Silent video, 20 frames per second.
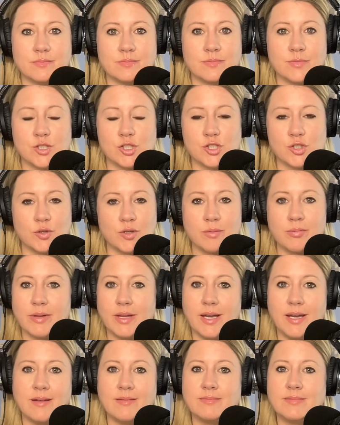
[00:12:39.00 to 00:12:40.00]

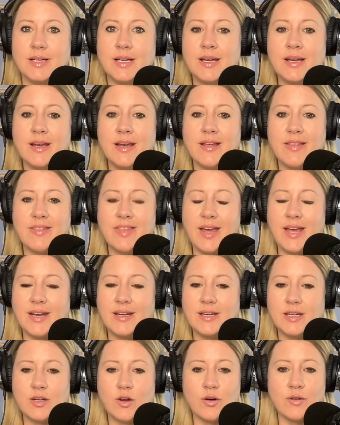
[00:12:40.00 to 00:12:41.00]
suitably,
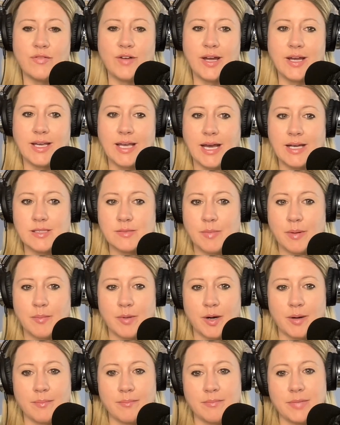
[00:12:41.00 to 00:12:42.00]
then notify a cast
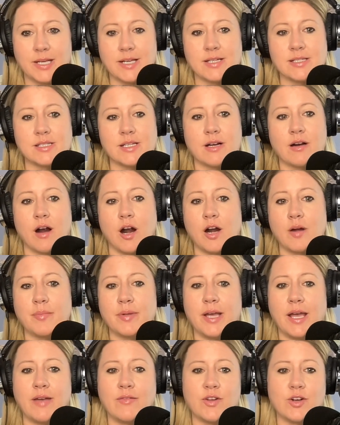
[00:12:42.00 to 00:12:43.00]
member because there are
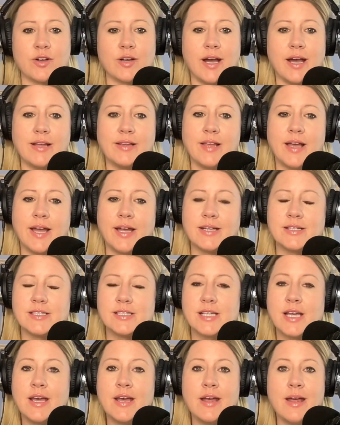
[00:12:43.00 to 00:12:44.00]
behavior guidelines
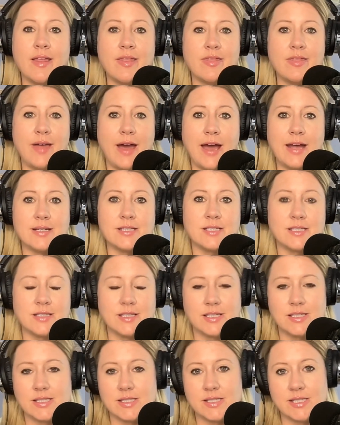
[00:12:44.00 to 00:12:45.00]
that
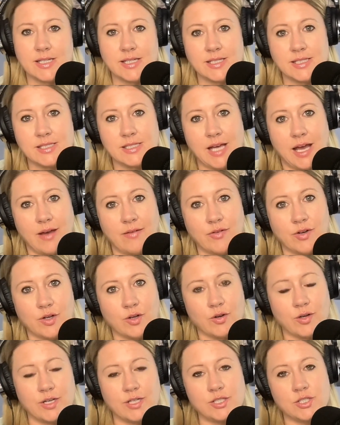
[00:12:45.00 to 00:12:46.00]
these teens have
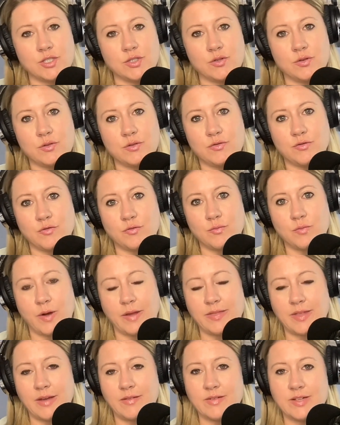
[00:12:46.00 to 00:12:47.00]
agreed to
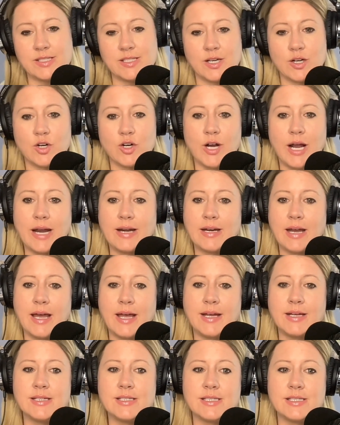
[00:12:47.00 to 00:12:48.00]
when they visit Grad
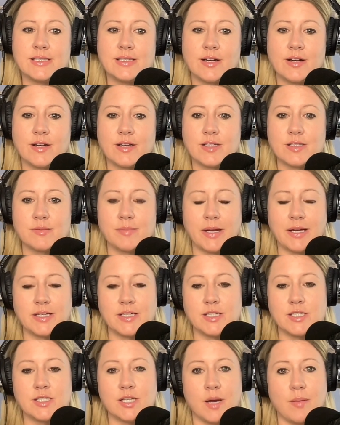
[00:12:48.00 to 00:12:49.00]
Night. They're
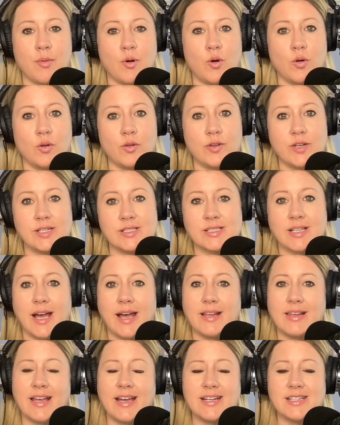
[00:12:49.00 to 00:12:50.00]
expected to uphold these
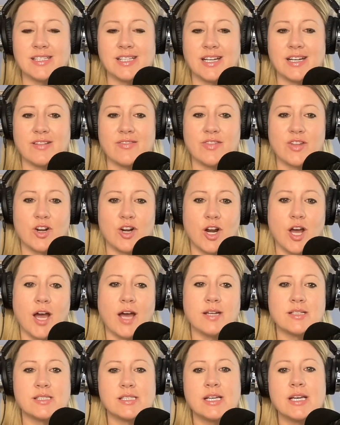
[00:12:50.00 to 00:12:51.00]
guidelines, and if they're
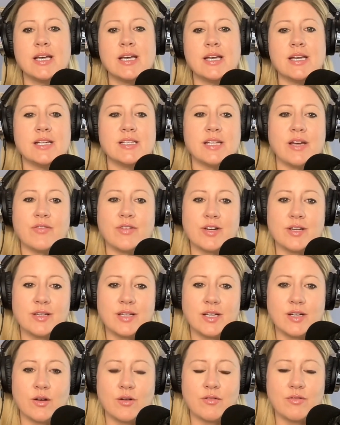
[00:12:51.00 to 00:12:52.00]
not,
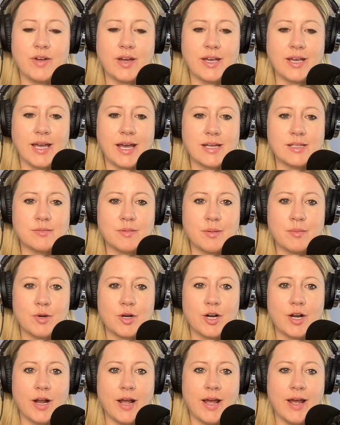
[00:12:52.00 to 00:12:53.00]
definitely notify a cast
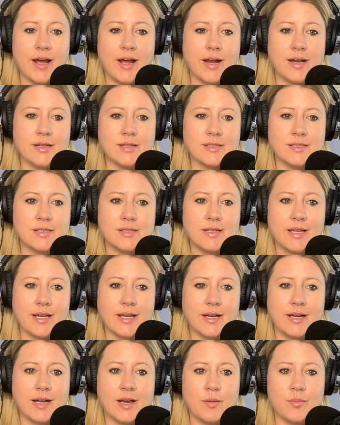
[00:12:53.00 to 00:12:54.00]
member and they
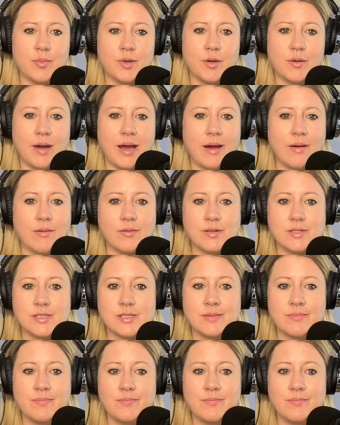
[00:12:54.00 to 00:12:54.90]
can help you out.